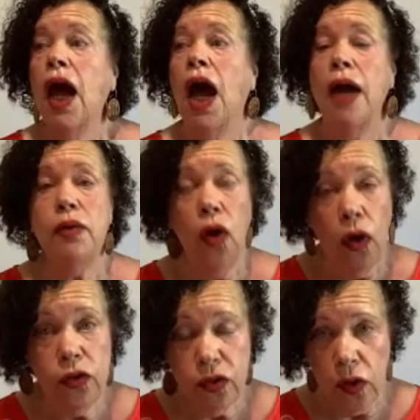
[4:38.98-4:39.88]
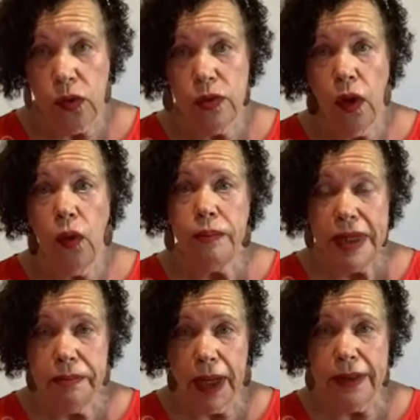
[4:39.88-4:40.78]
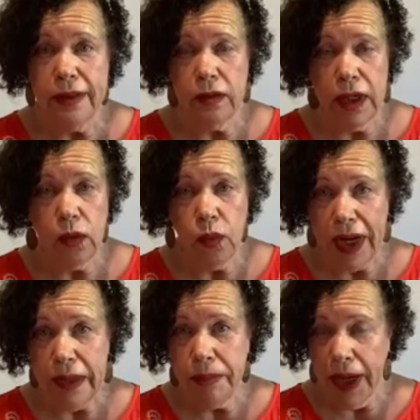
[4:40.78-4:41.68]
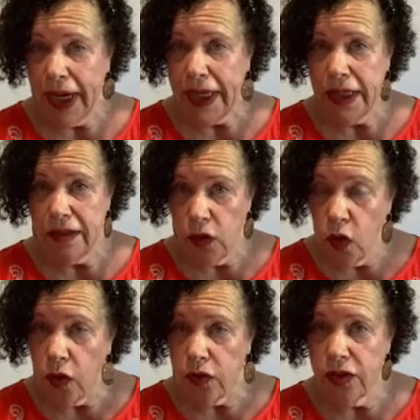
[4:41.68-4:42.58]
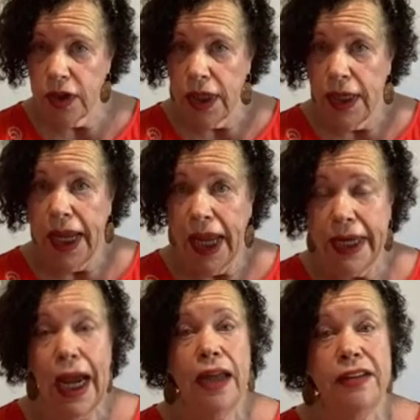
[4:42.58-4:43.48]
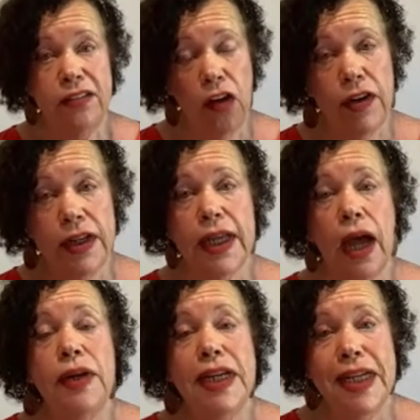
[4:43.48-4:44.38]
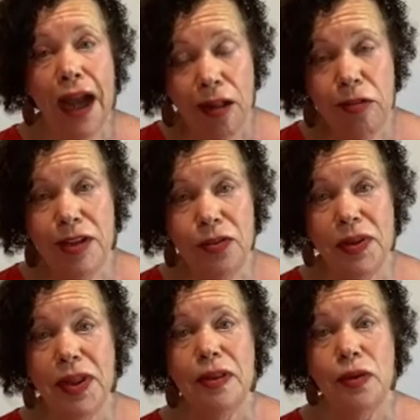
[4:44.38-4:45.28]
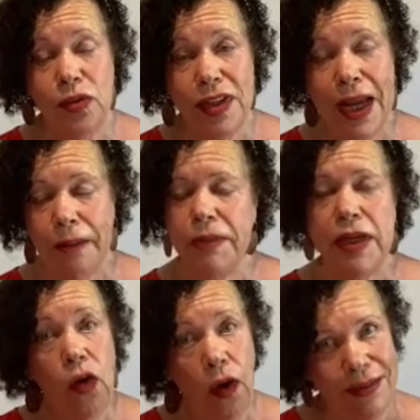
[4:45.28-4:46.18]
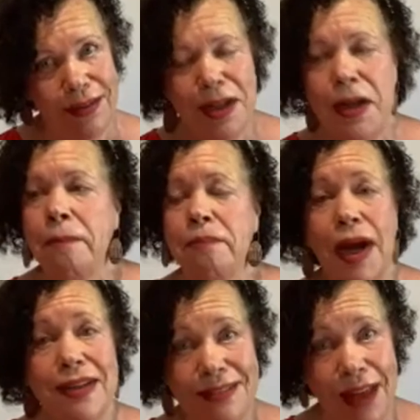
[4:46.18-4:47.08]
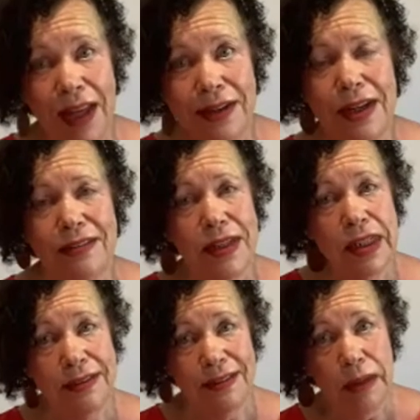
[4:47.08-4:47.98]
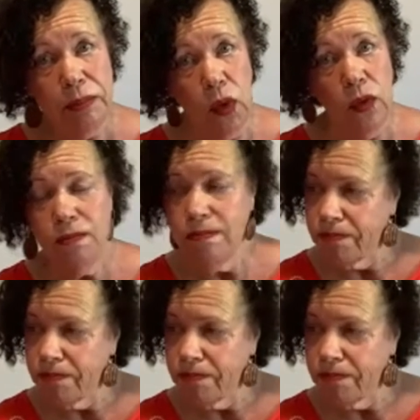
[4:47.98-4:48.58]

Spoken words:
I would also go mid-month to get weighed by his nurse. And I started counting calories with the Lose It app because my son, as an example,